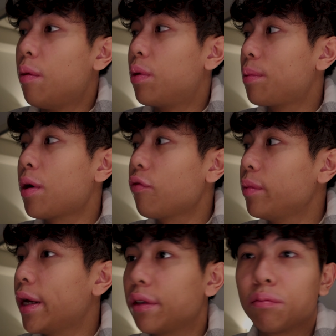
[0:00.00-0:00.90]
But apart
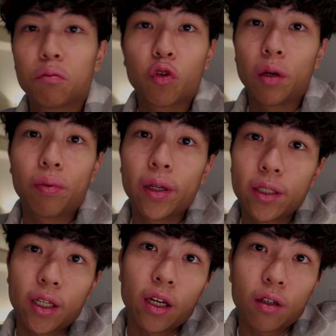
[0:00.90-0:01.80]
from that, great
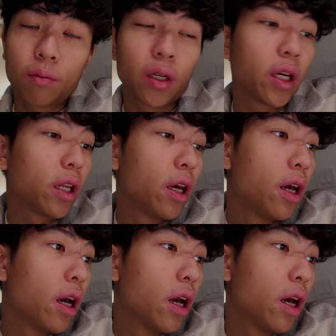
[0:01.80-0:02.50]
place, can't complain.